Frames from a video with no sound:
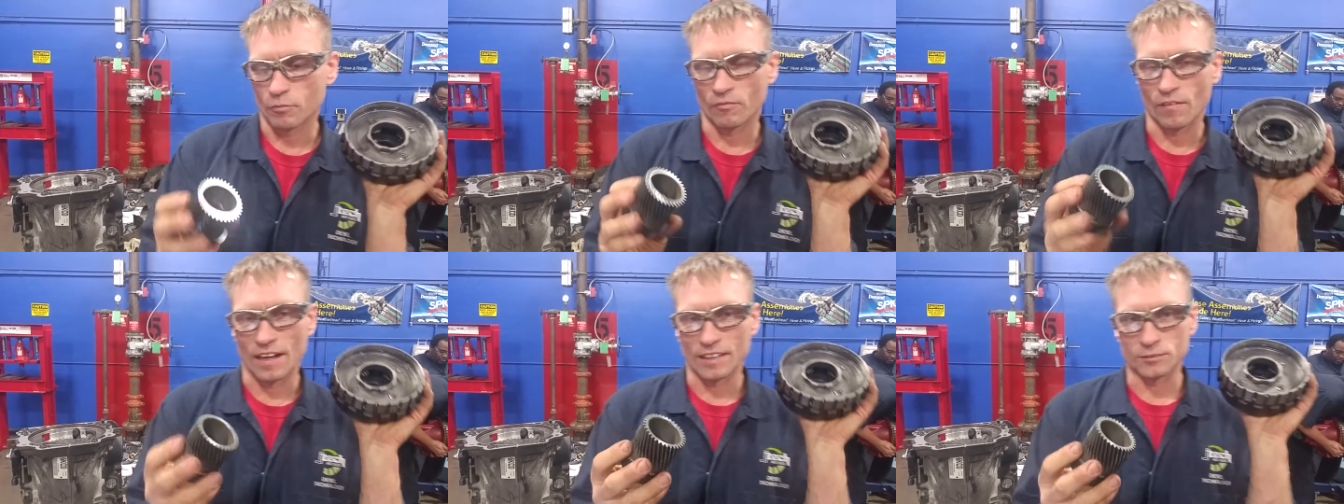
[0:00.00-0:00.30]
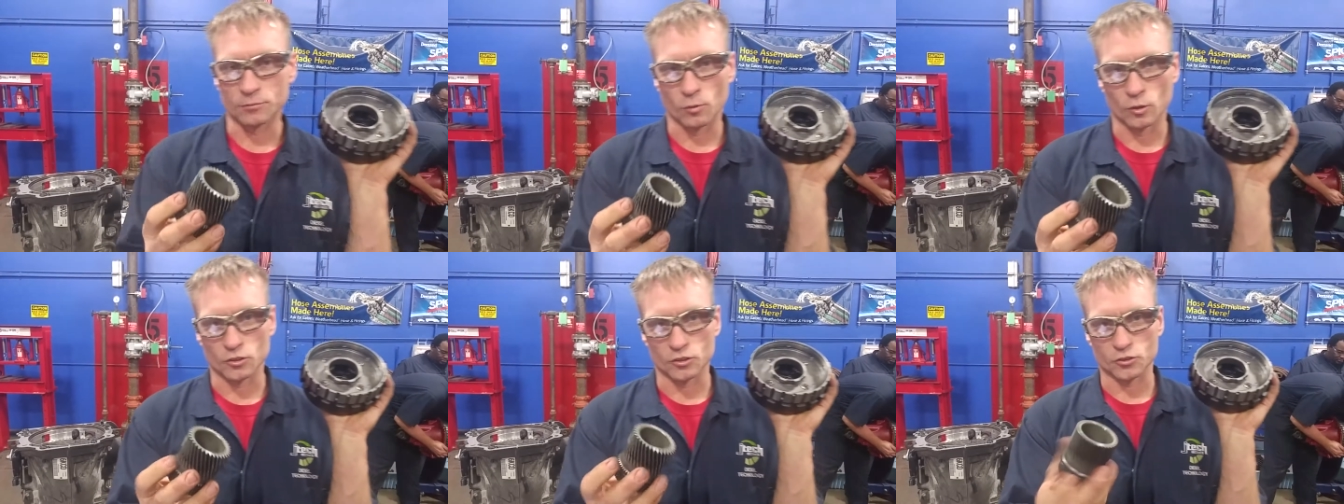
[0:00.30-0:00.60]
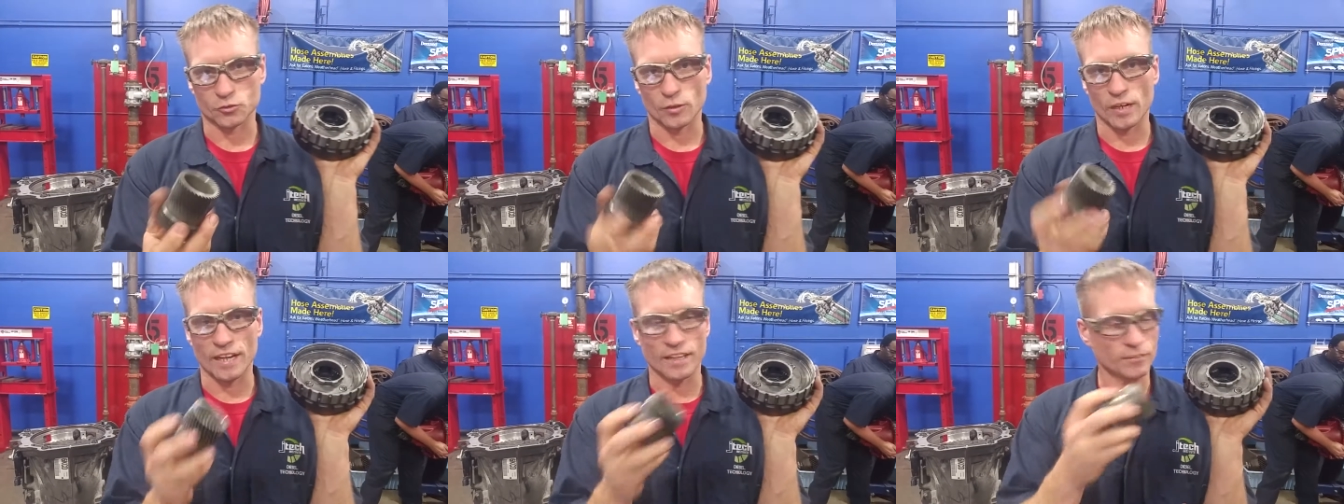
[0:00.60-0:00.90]
Provides more
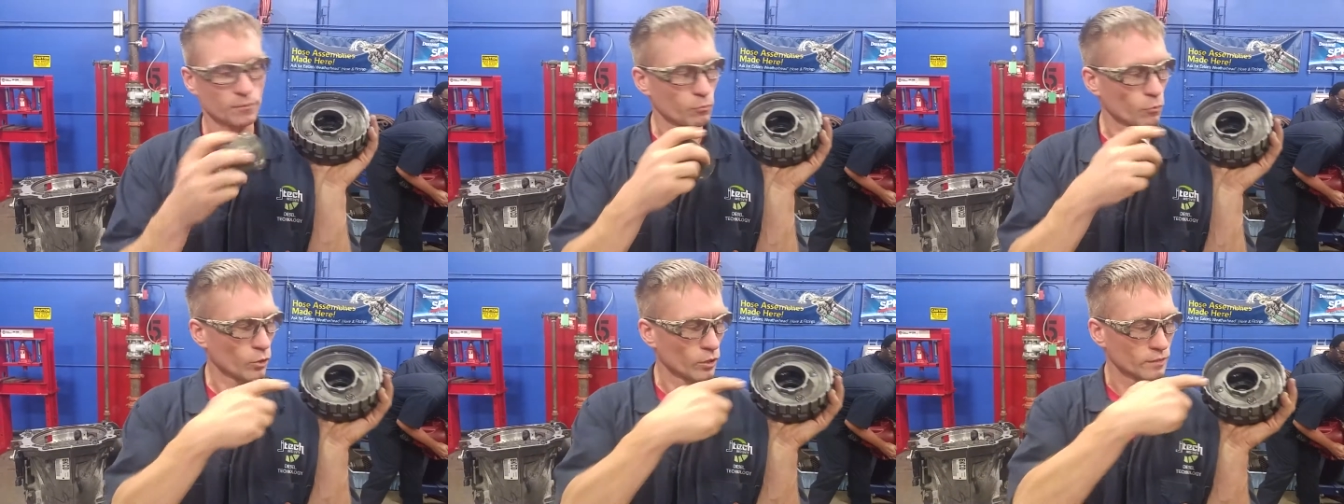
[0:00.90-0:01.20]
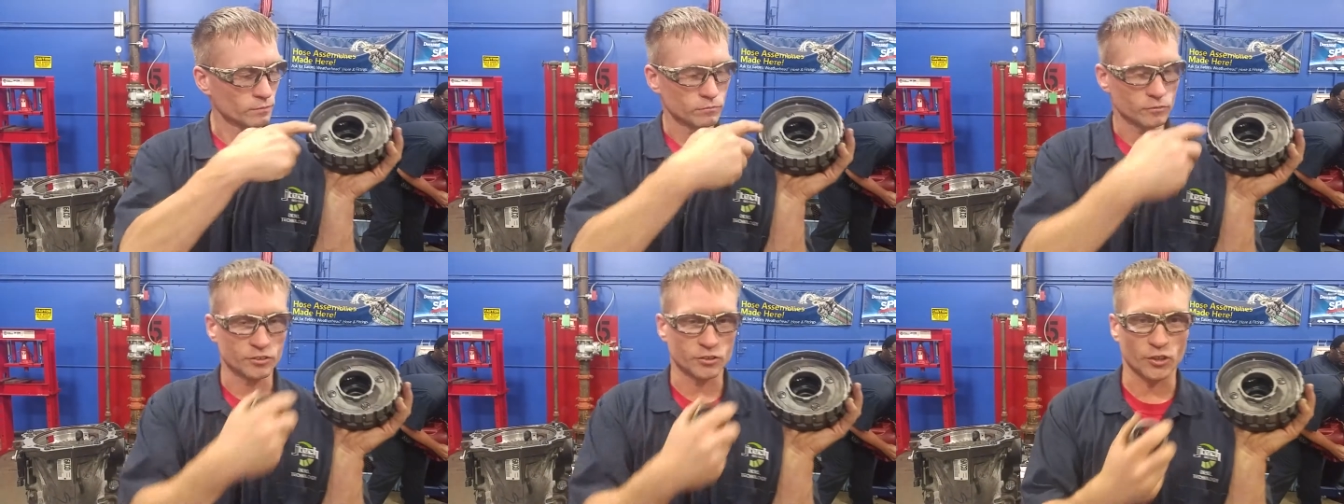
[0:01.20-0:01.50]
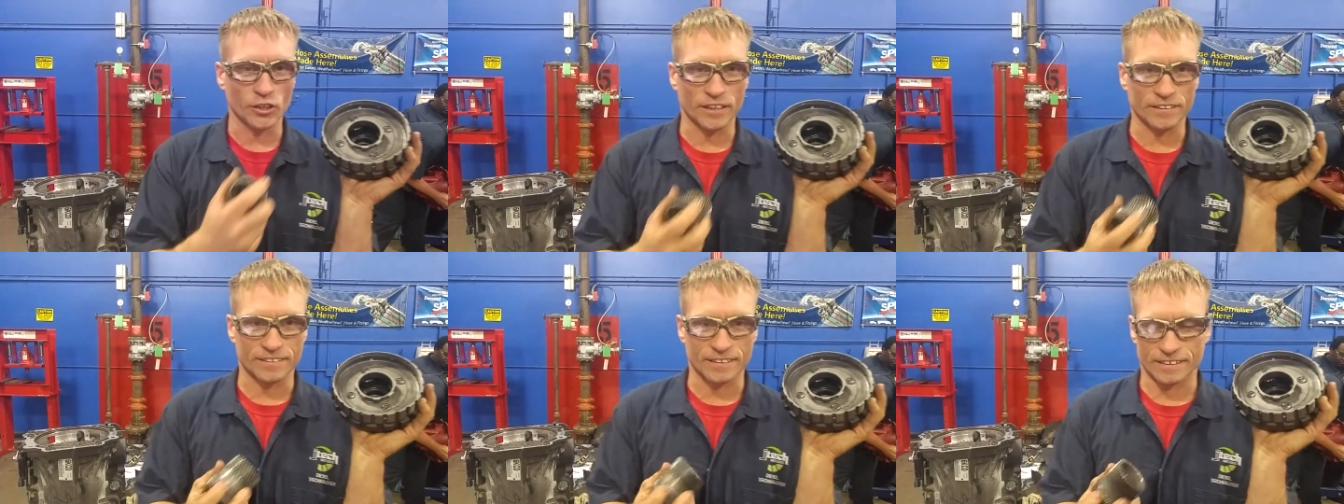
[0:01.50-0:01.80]
strength, more
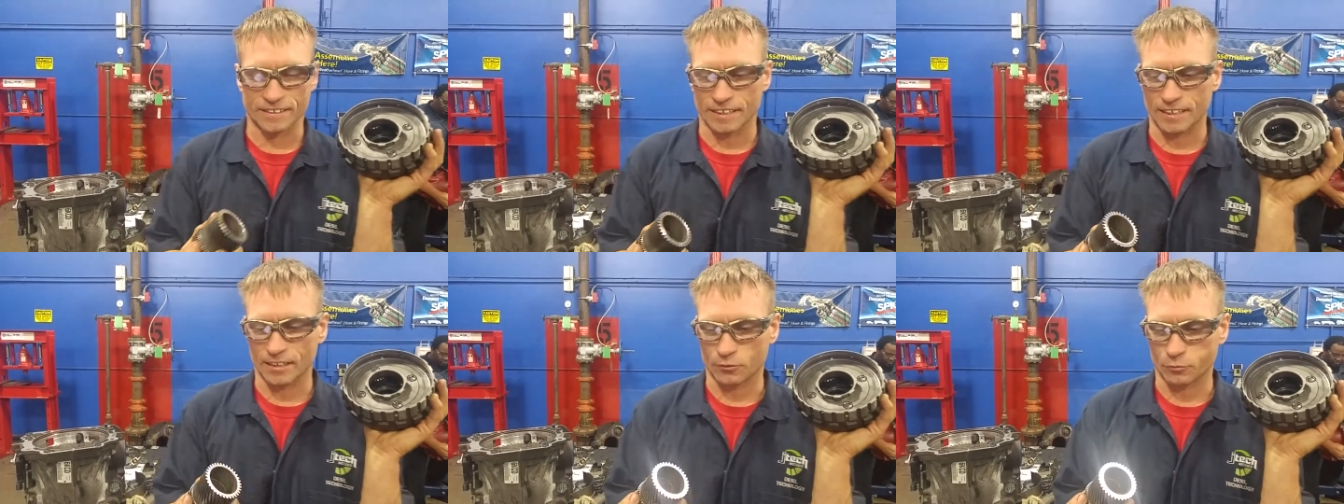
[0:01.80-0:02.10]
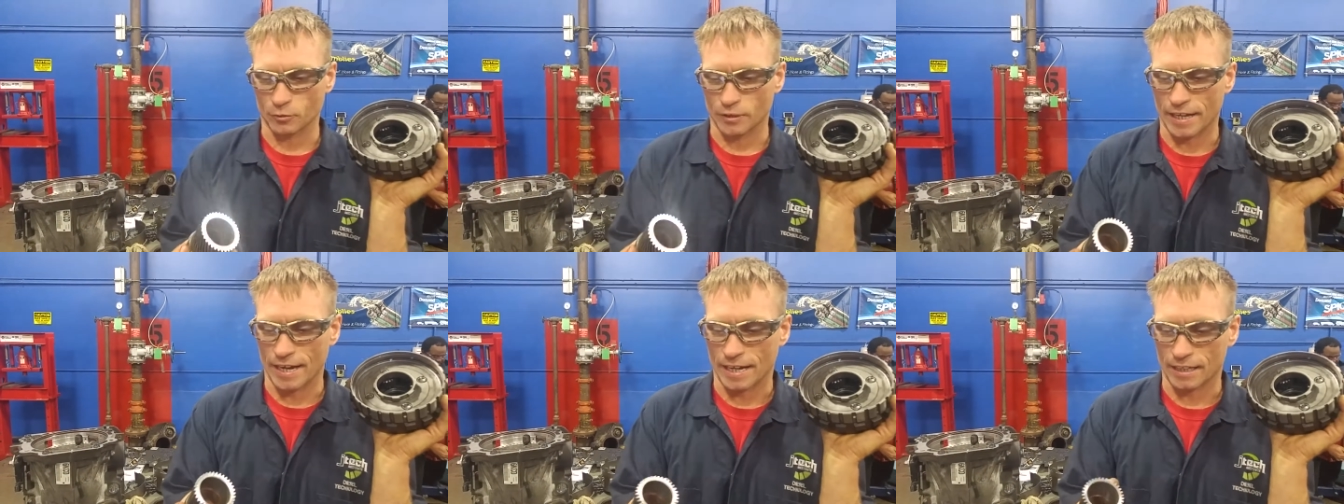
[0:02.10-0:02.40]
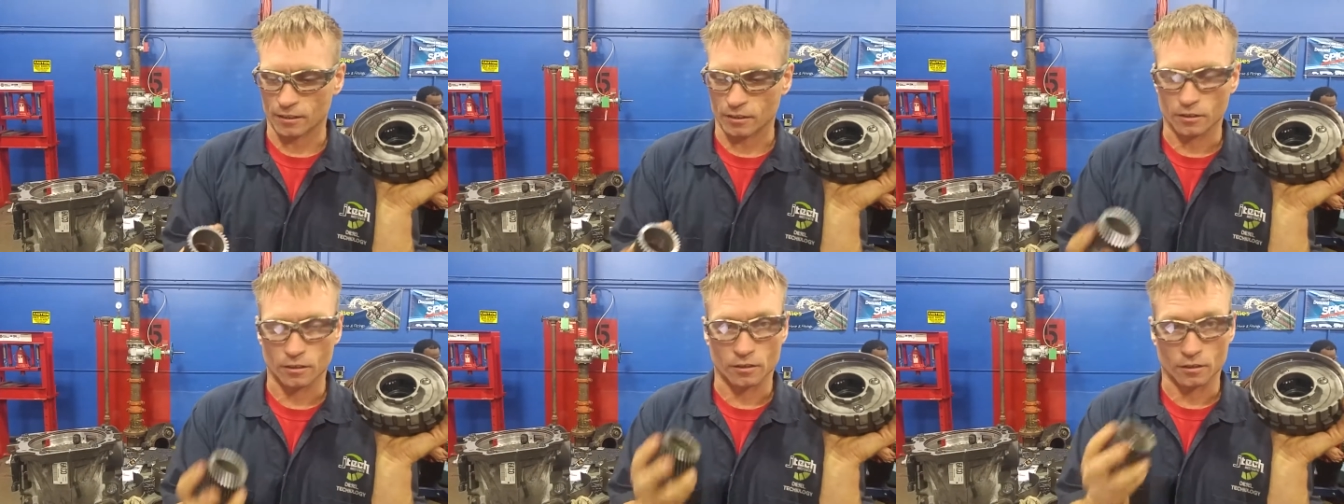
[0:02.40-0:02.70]
teeth-to-teeth
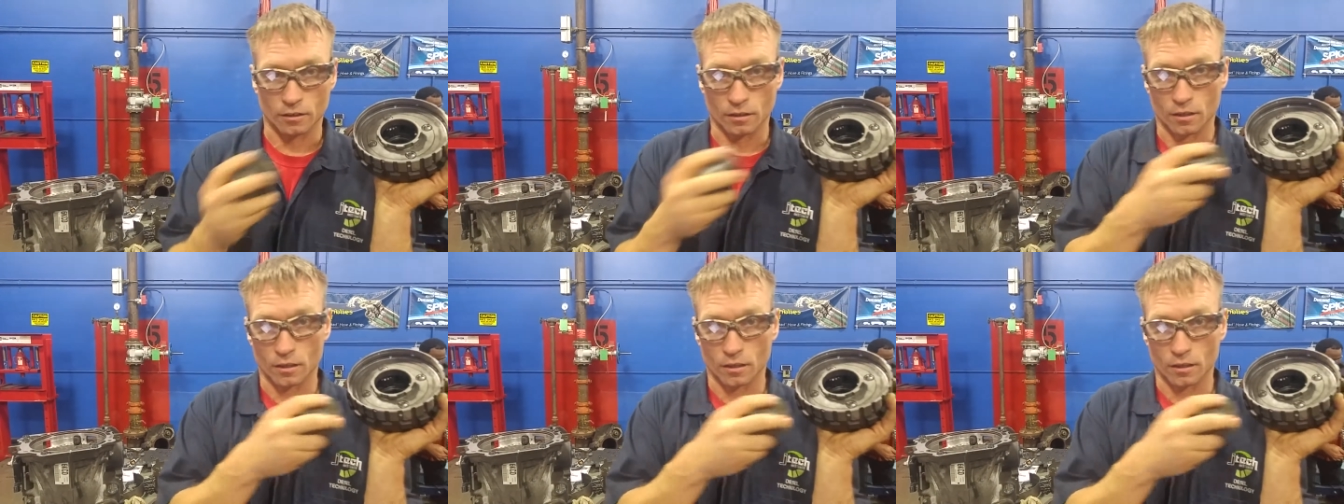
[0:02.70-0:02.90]
react or uh,